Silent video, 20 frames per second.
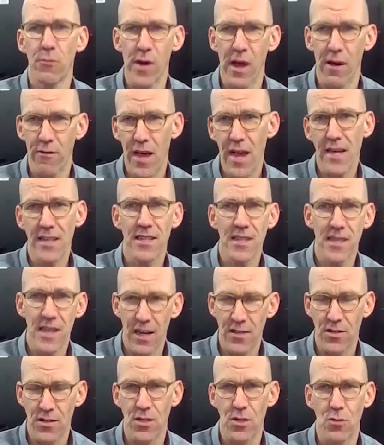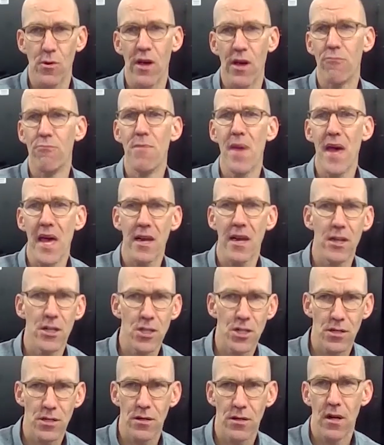have ATSs, we have
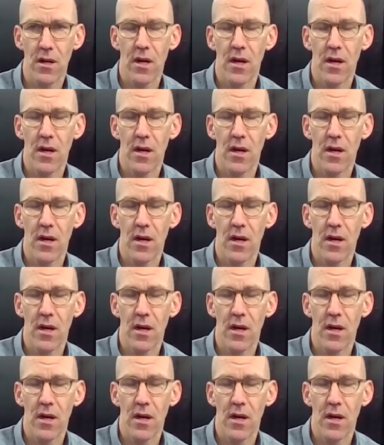managed